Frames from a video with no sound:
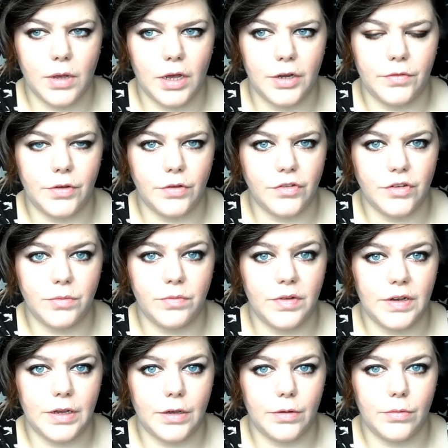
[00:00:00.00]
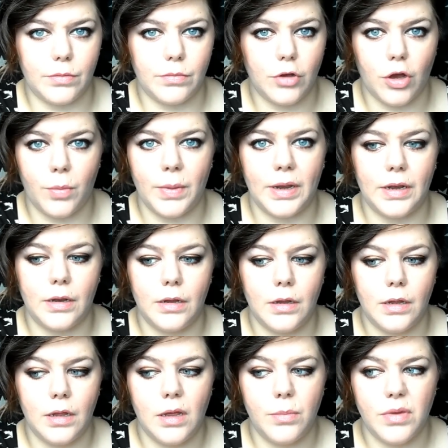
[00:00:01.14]
some kind of YouTube video comment,
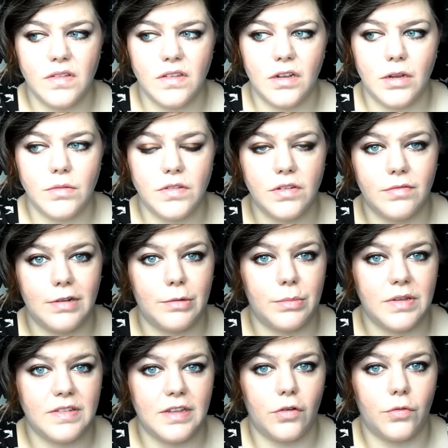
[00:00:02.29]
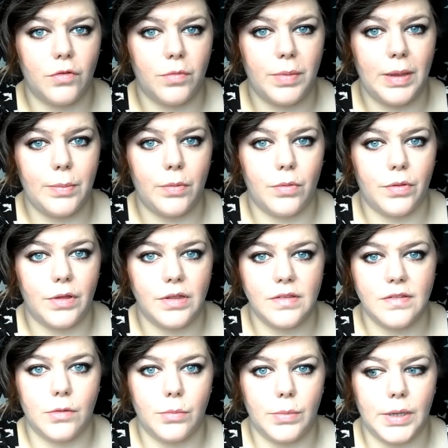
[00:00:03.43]
because I don't surround myself with people that
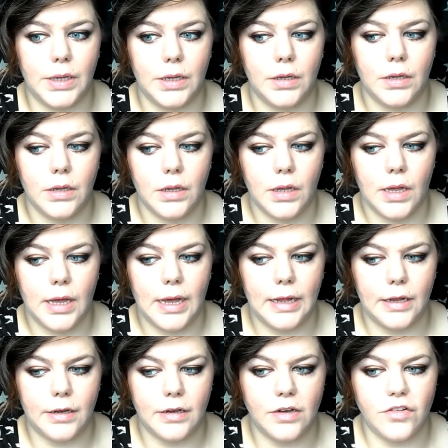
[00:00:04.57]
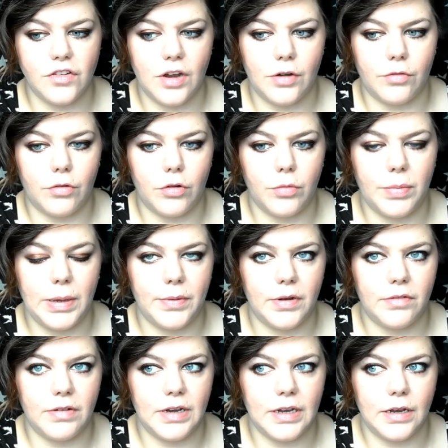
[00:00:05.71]
insult me. And in general,
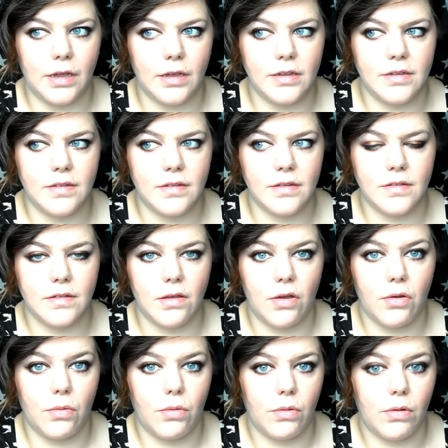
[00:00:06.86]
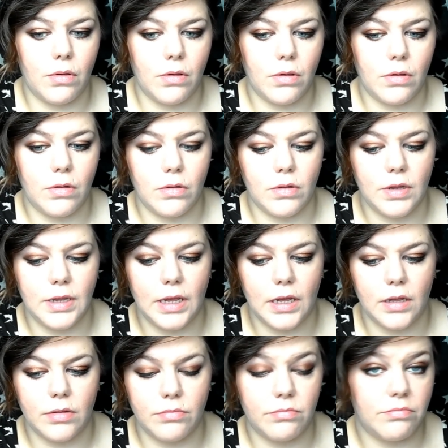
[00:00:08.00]
people are really nice, so
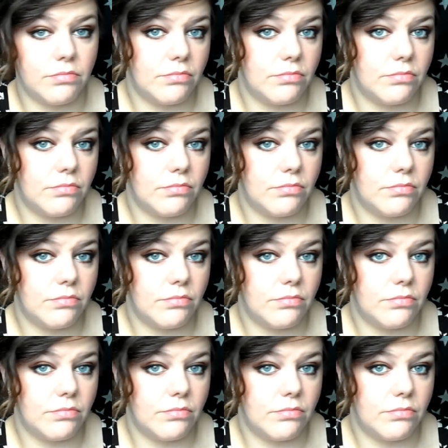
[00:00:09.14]
yeah.